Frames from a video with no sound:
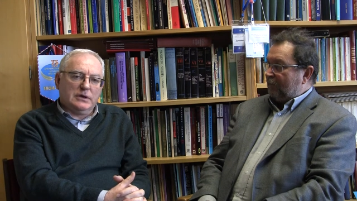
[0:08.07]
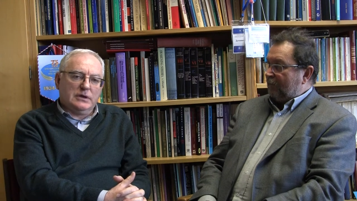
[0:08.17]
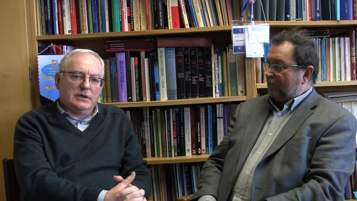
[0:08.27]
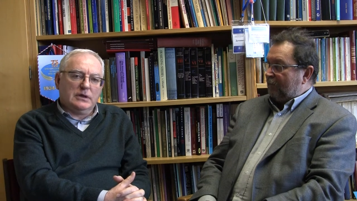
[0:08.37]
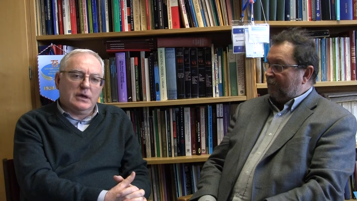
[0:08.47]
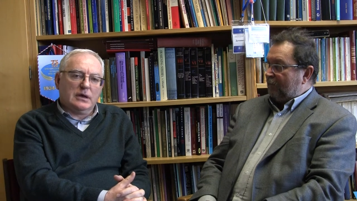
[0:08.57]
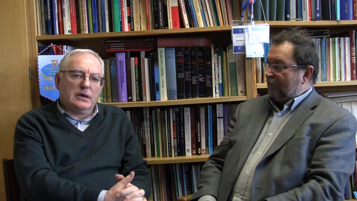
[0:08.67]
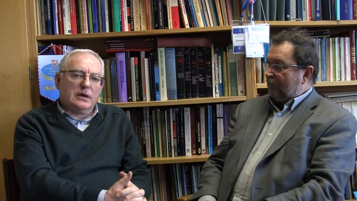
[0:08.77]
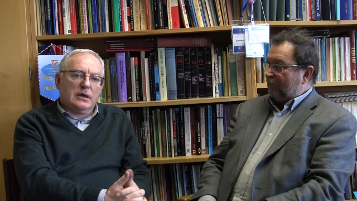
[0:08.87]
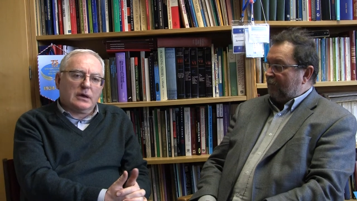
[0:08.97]
Speaker 1: in
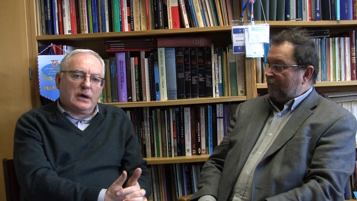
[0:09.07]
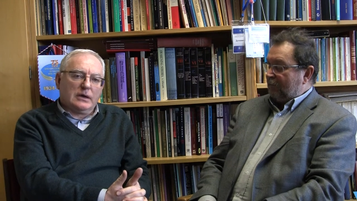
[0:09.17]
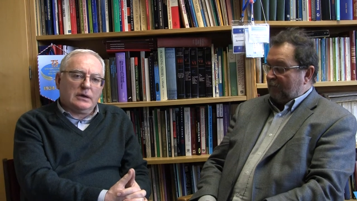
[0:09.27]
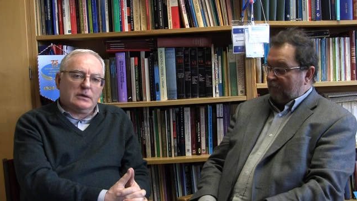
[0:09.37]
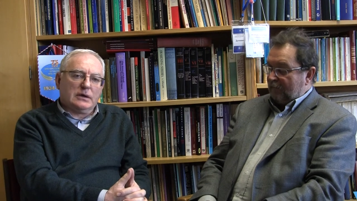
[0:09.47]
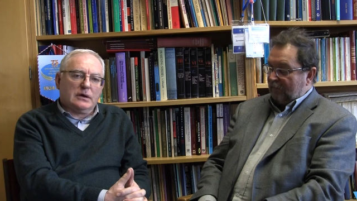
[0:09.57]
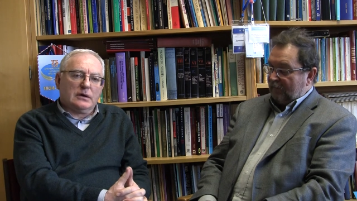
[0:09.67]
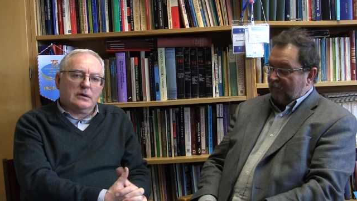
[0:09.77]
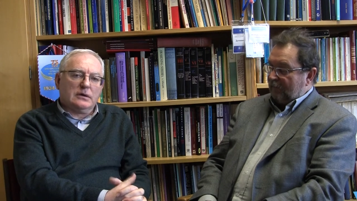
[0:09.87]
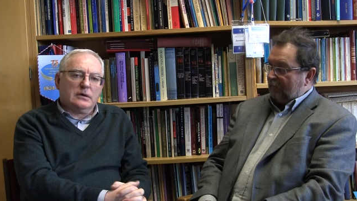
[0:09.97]
the
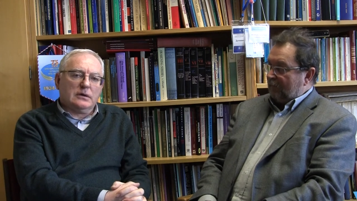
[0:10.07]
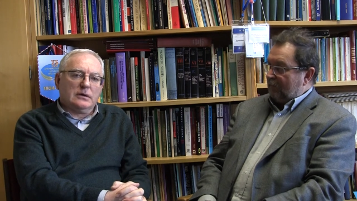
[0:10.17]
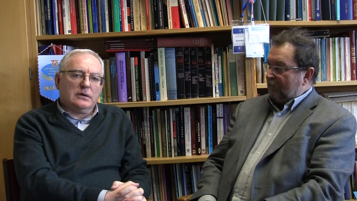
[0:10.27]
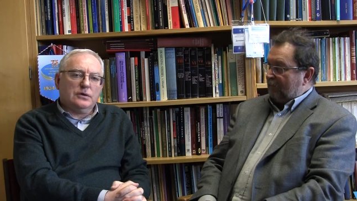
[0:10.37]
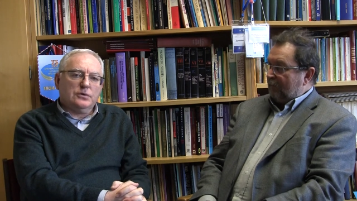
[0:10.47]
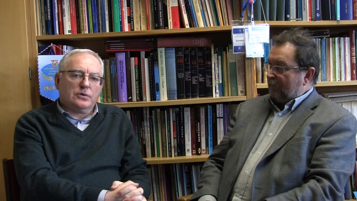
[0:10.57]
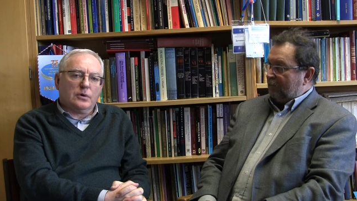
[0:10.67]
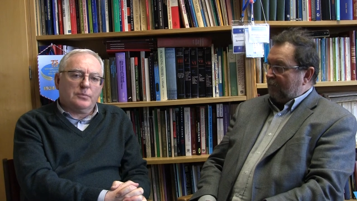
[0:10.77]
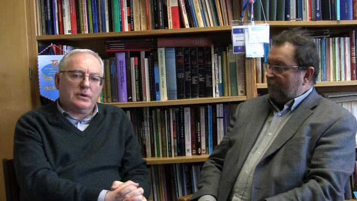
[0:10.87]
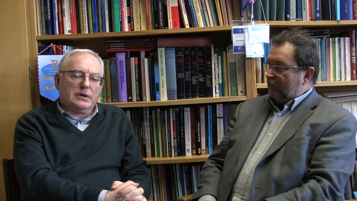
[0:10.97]

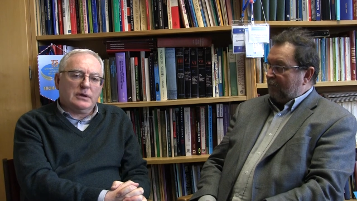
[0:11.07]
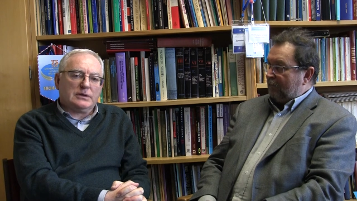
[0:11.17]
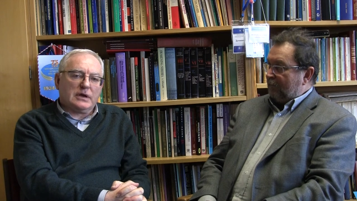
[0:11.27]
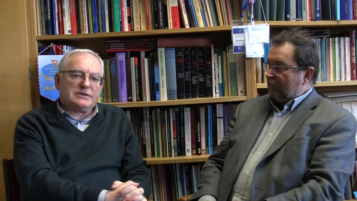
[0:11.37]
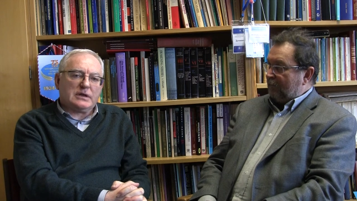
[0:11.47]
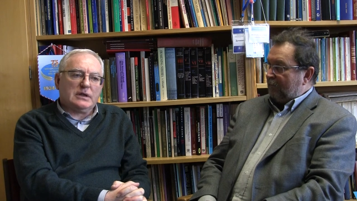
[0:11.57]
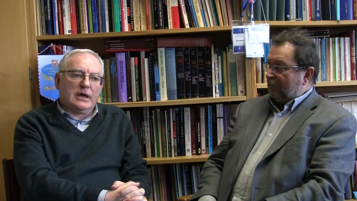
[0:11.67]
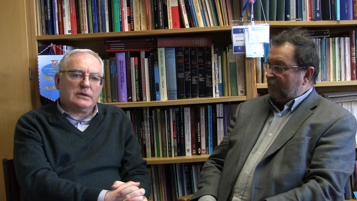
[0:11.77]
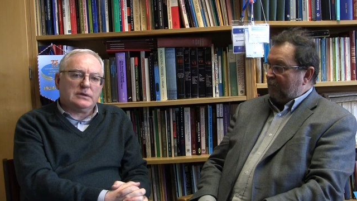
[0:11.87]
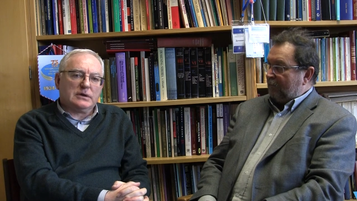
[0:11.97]
Canada-Europe uh, uh,
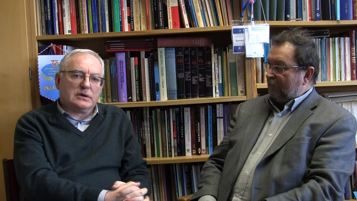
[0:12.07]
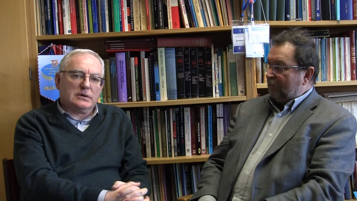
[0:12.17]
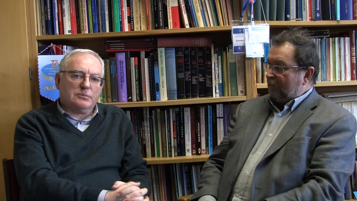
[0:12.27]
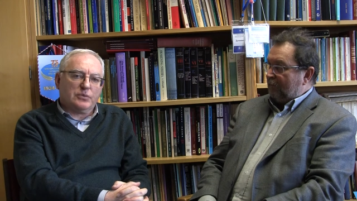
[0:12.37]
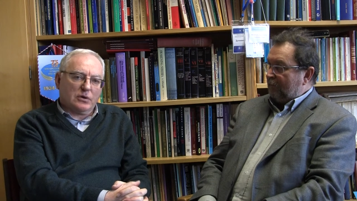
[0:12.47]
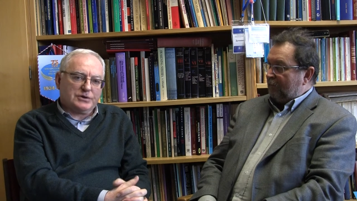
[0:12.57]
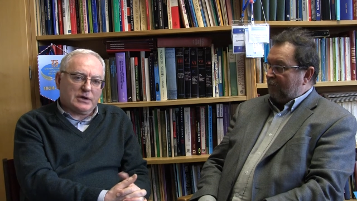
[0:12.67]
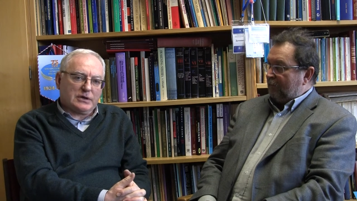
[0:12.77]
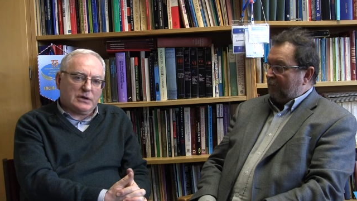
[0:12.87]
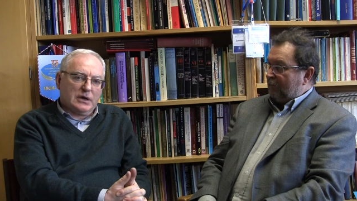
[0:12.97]
Transatlantic
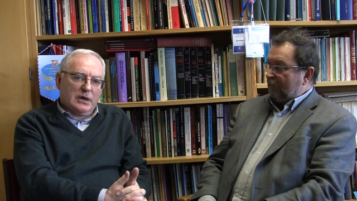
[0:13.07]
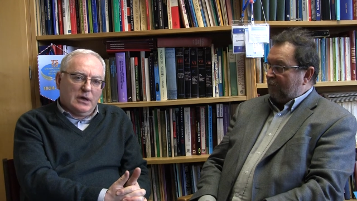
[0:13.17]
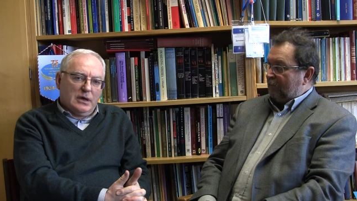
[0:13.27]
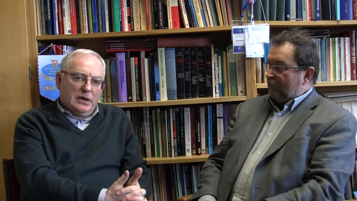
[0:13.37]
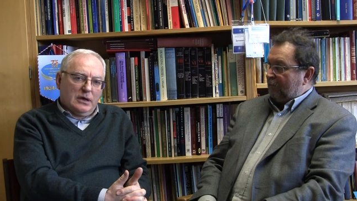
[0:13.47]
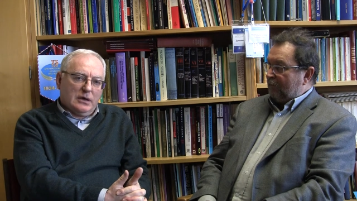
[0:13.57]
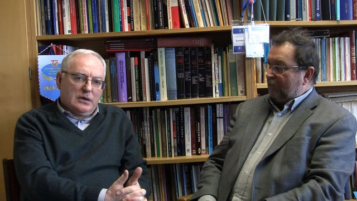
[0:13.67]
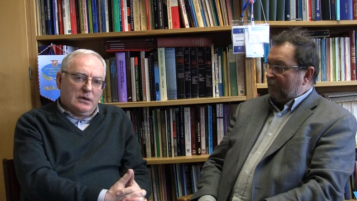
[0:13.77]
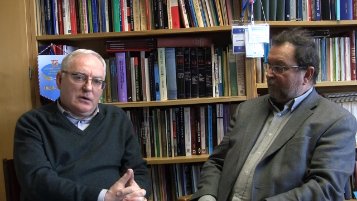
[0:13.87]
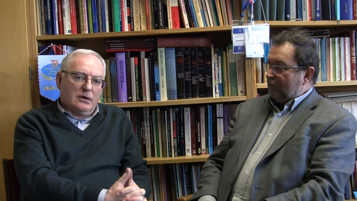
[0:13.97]
project uh,
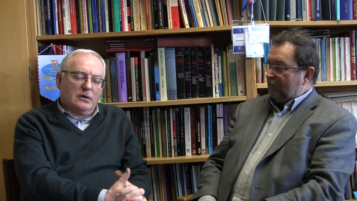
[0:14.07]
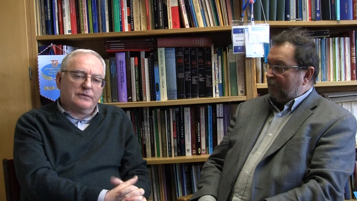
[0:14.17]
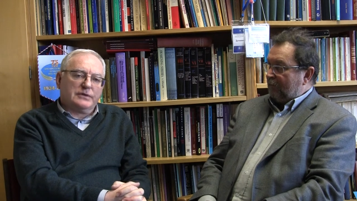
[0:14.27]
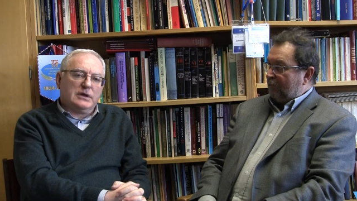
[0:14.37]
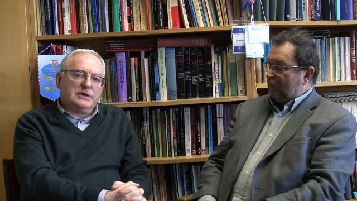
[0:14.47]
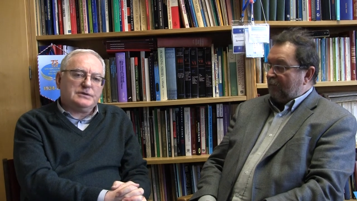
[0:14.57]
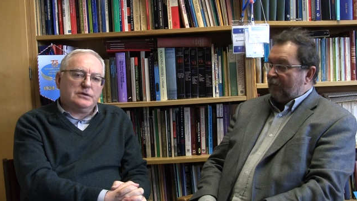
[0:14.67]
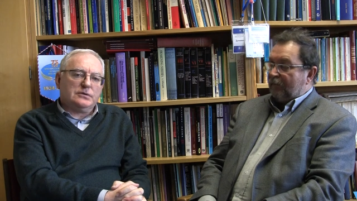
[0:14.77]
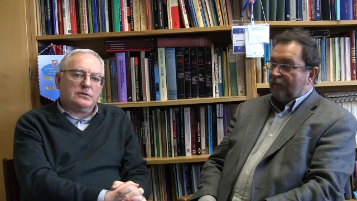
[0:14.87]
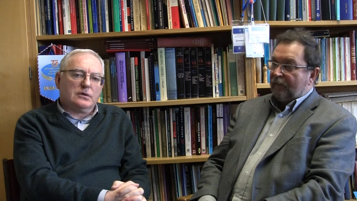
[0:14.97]
of the
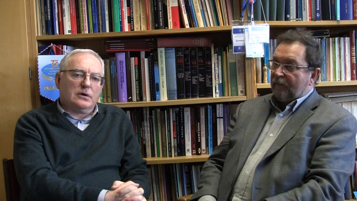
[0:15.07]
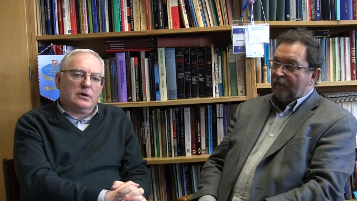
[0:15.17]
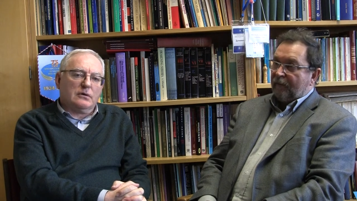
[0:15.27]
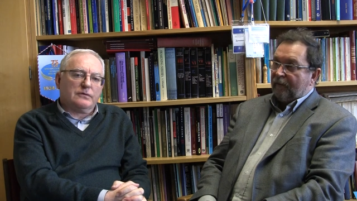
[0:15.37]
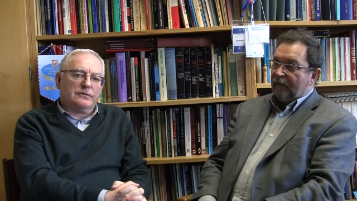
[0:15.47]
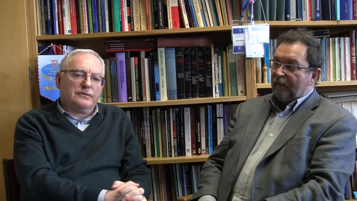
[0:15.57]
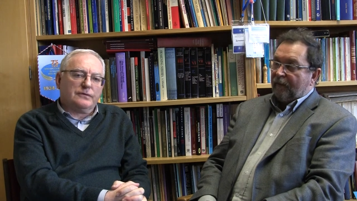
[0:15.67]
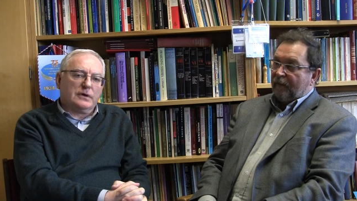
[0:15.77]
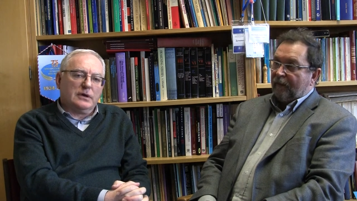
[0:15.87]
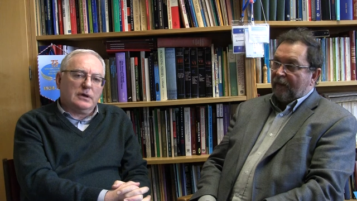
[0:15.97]
Institute of
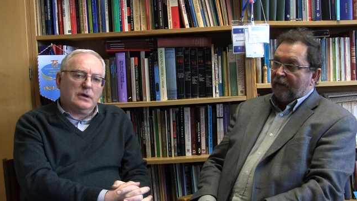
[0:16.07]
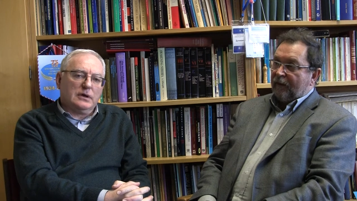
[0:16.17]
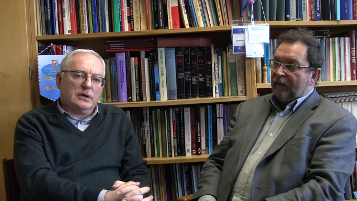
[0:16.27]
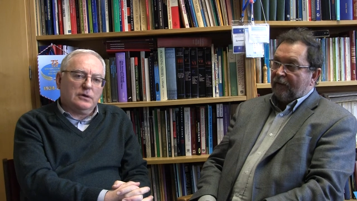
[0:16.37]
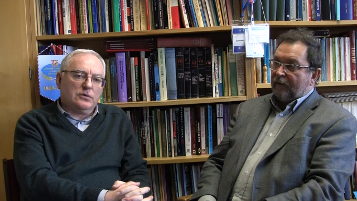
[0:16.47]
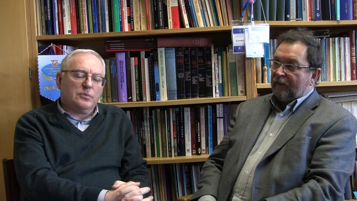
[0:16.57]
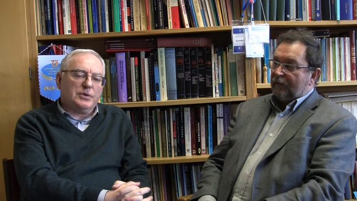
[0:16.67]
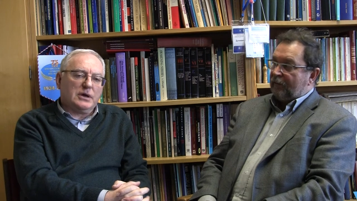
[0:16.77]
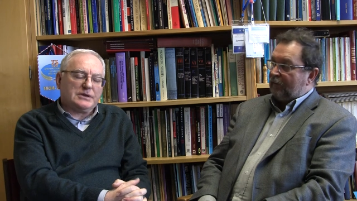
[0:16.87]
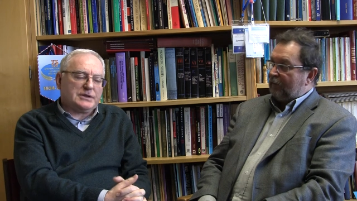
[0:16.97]
uh,
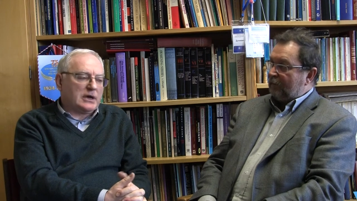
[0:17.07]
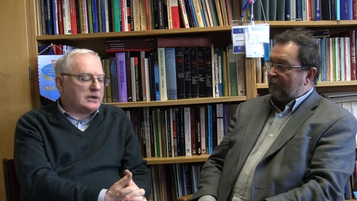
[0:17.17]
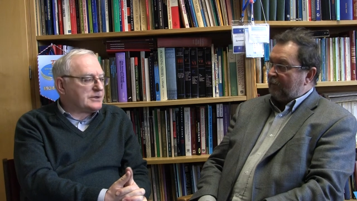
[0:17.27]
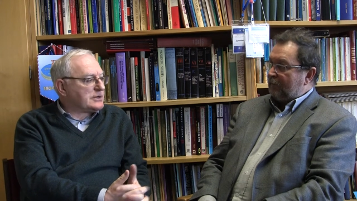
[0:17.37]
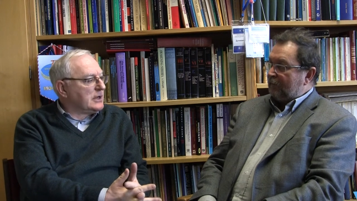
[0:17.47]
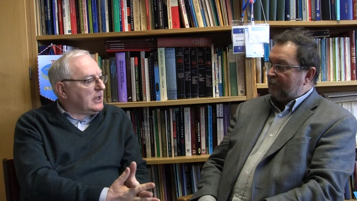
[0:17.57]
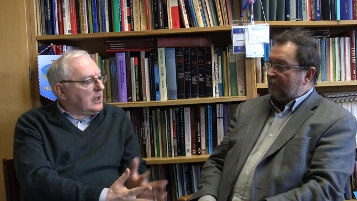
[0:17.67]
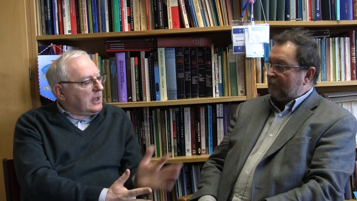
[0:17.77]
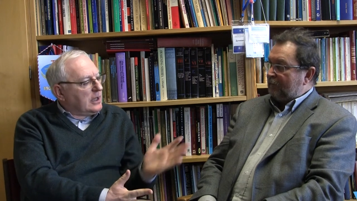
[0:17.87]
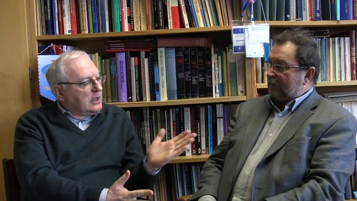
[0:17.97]
European Studies.
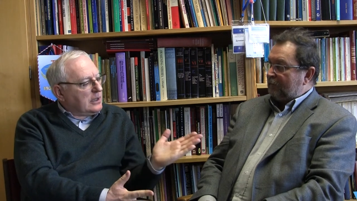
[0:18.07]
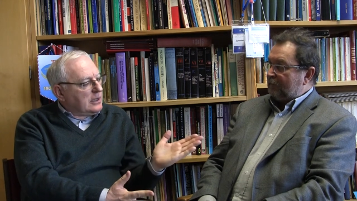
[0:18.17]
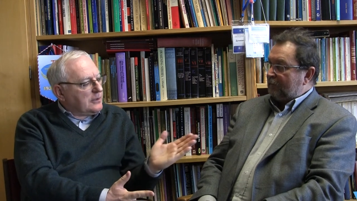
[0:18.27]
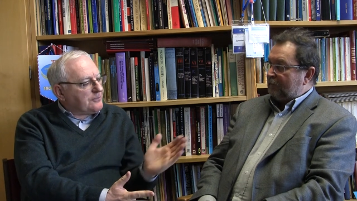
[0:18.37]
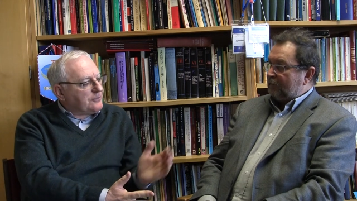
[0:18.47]
Uh,